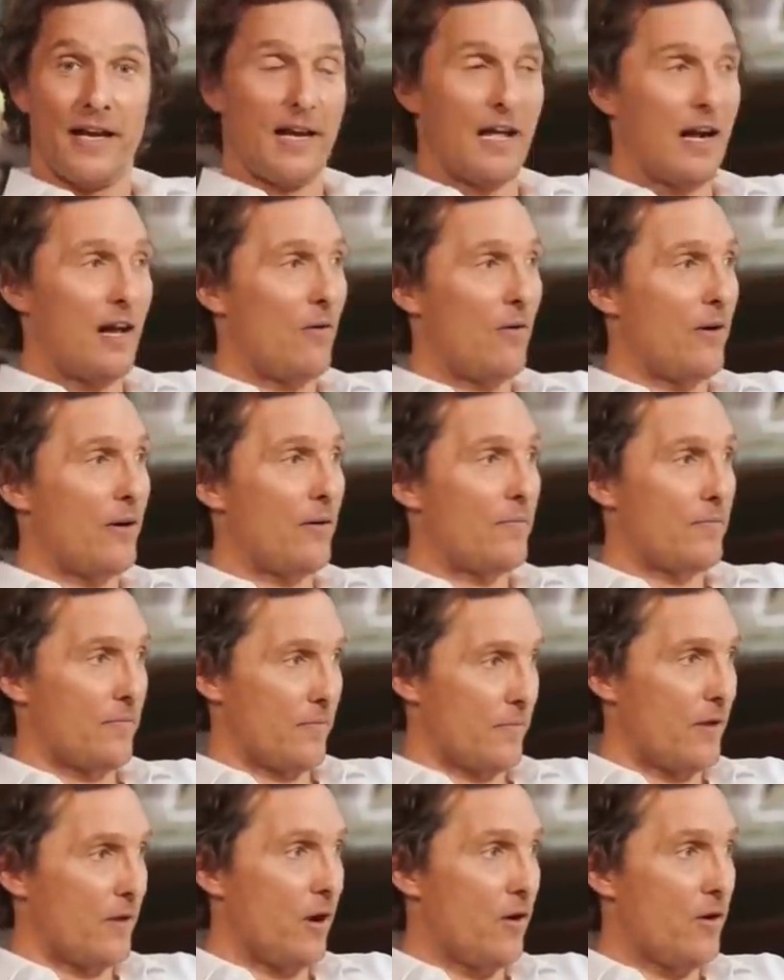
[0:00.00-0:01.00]
And I went,
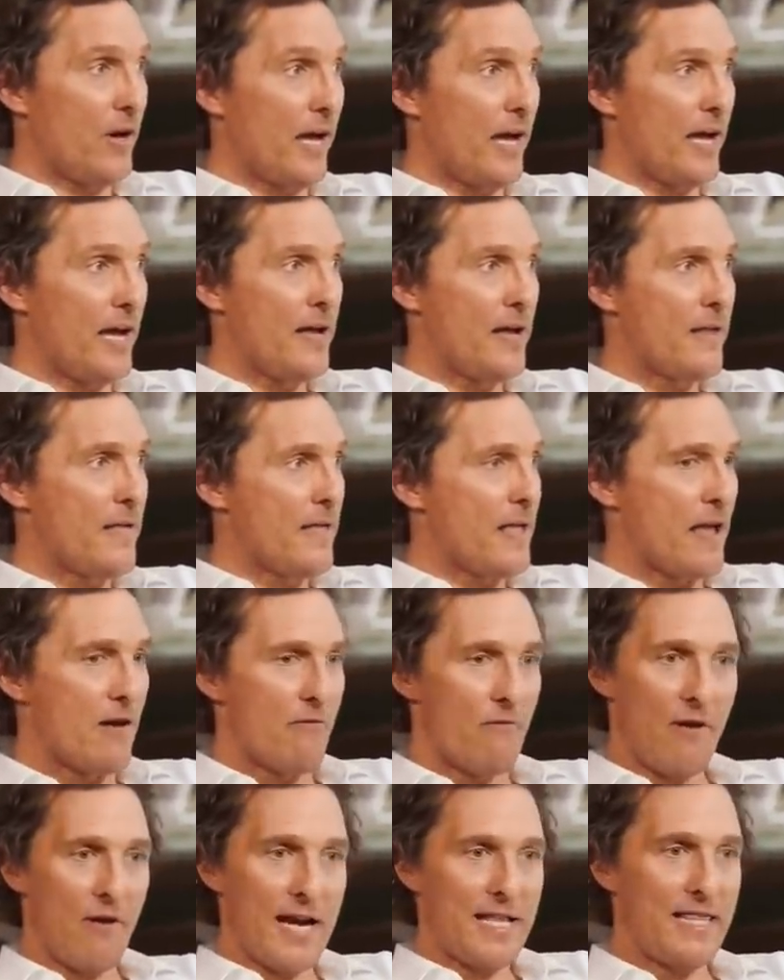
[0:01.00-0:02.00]
okay.
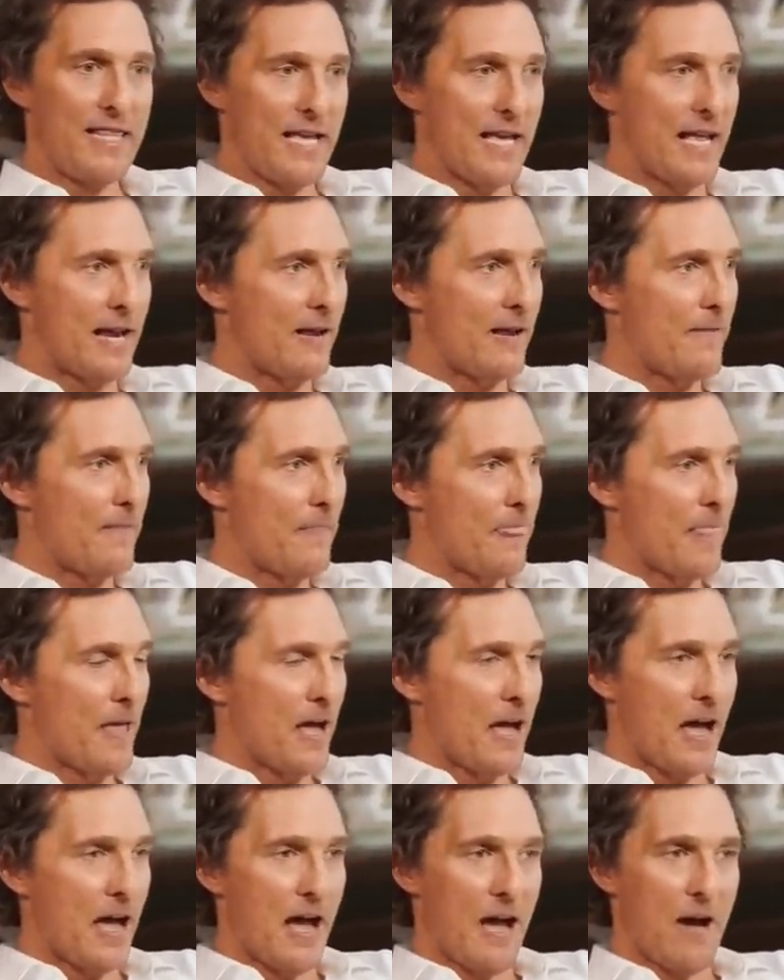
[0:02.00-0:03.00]
And right then,
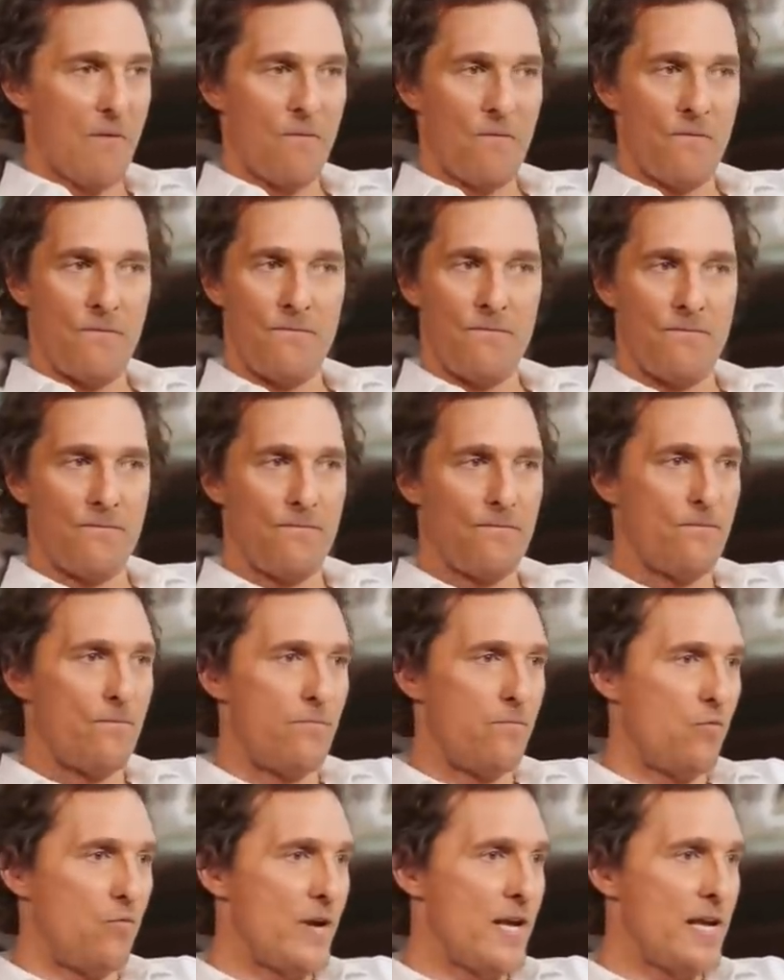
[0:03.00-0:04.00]
I
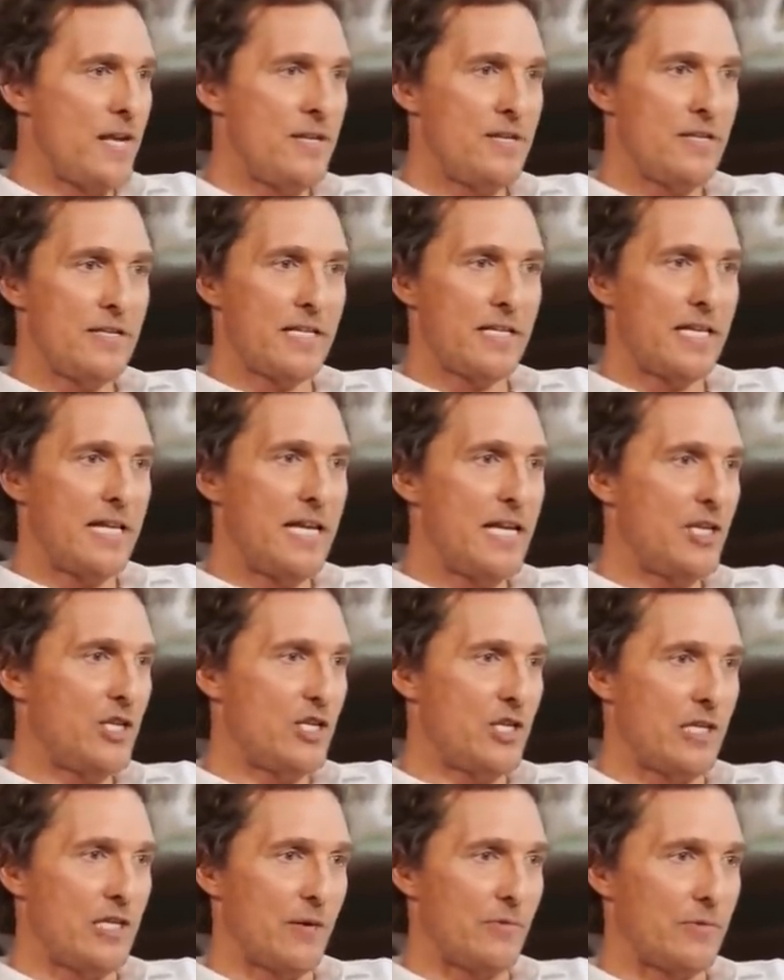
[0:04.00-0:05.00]
ran to the
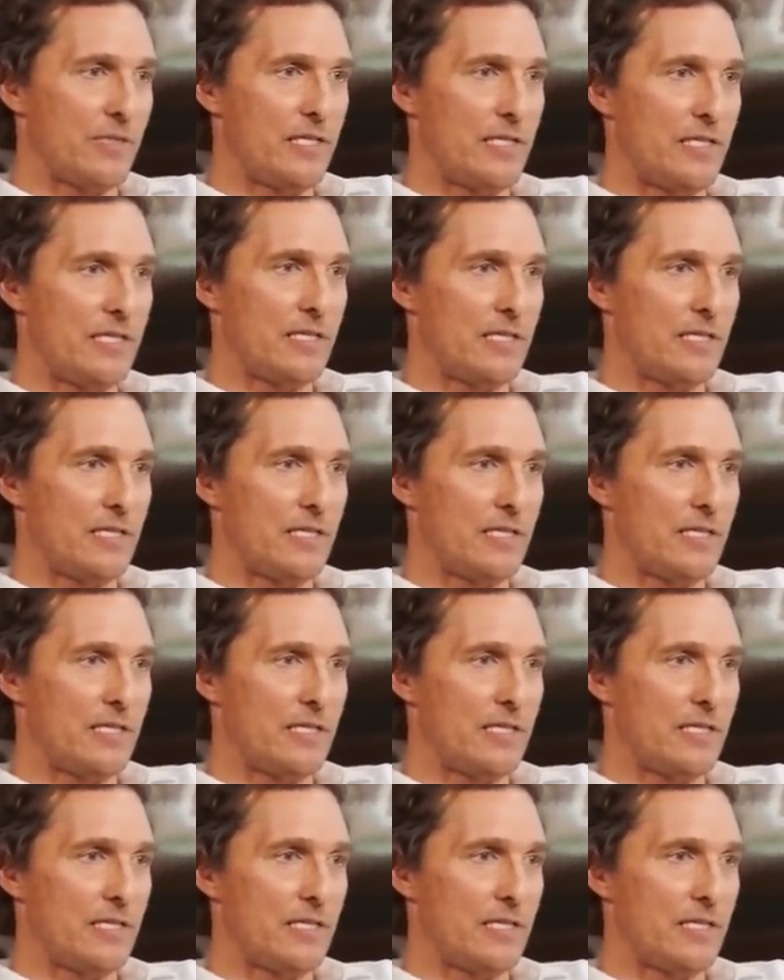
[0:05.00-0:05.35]
kitchen that was in